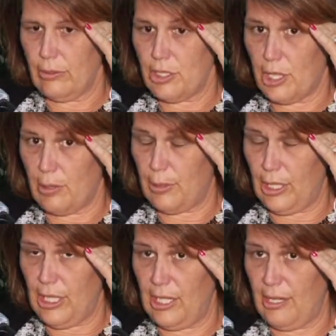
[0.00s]
to
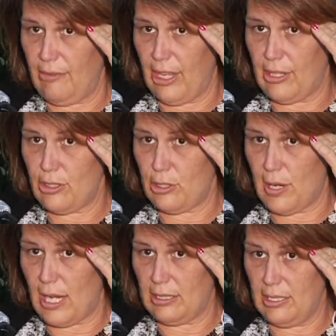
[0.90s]
complete an advanced
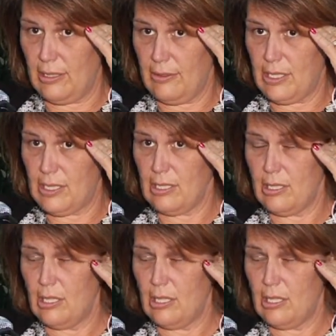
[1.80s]
directives.